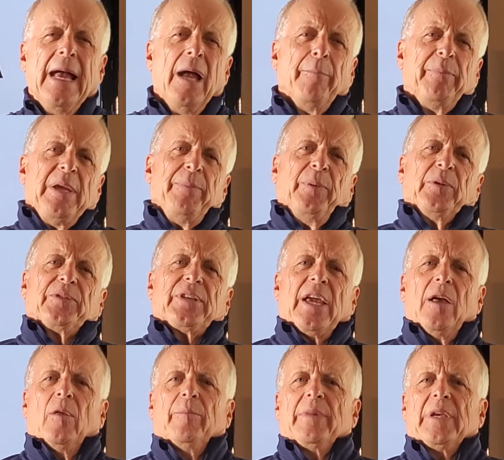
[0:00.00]
People
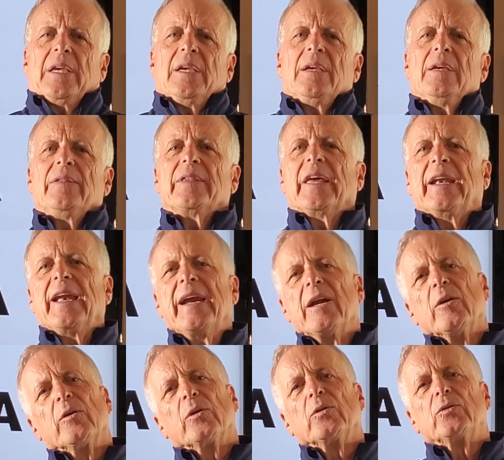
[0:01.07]
tell me that
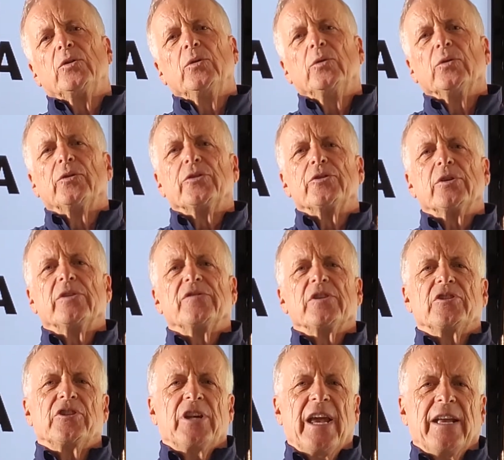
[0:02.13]
Aaron O'Toole deserves a
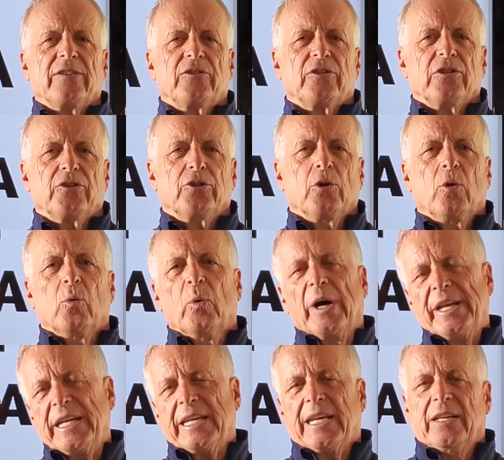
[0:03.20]
chance to show what
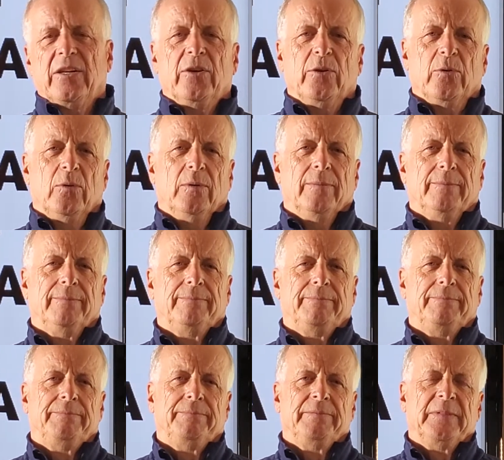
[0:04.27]
he can do.
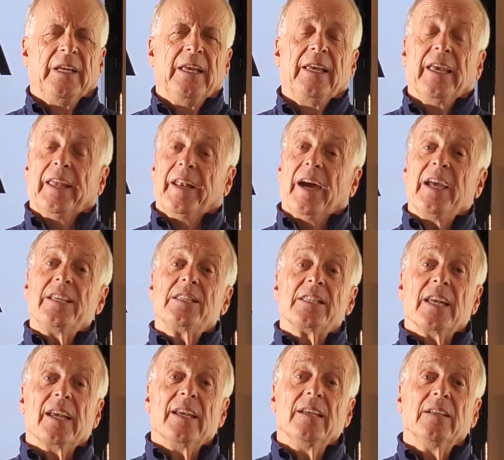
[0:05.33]
And I
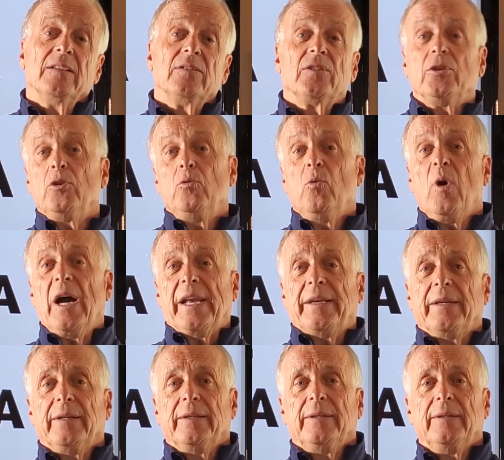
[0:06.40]
say, to do what?
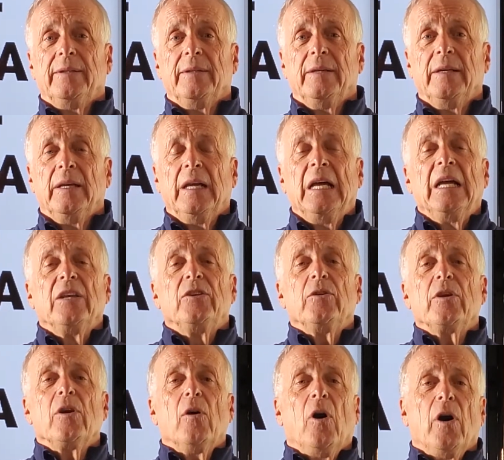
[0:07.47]
Do
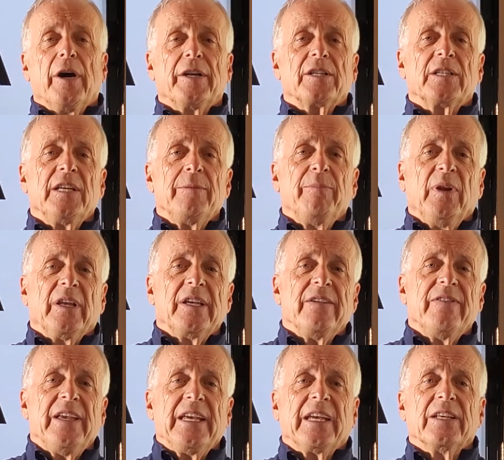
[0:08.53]
you honestly believe
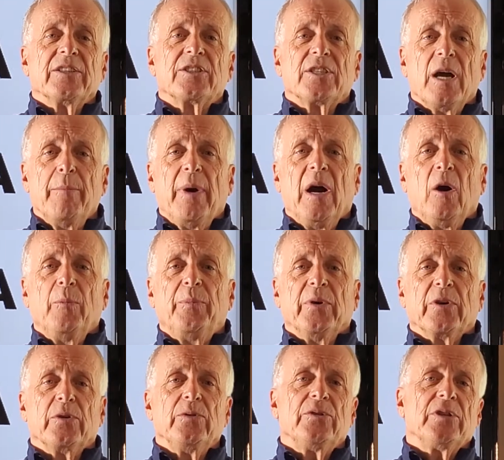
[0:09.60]
he can somehow
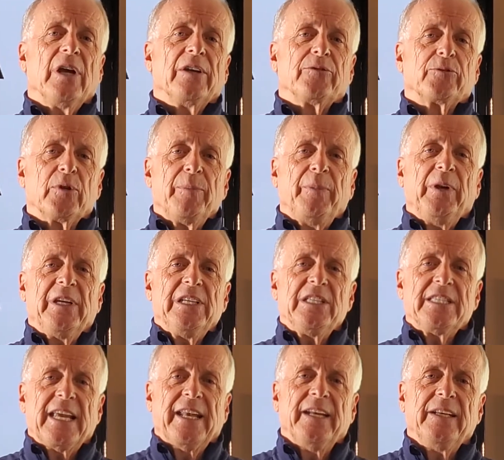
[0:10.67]
produce a Triple E
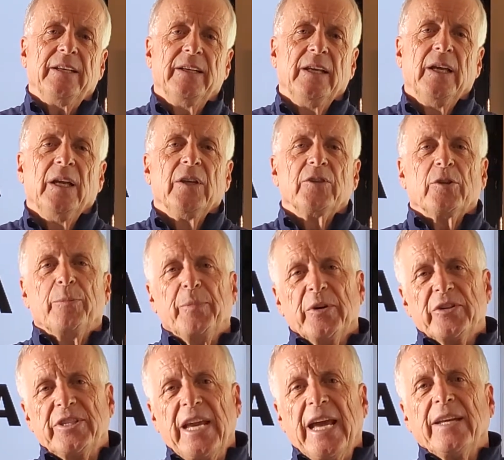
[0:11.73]
Senate to
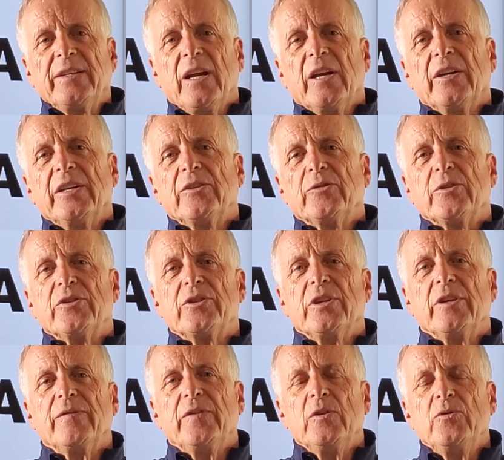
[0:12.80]
protect our interests in
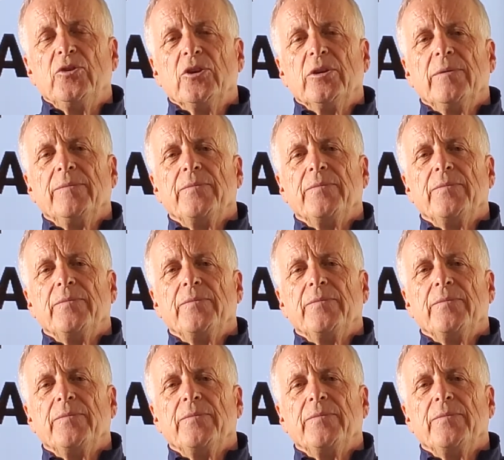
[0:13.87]
the future?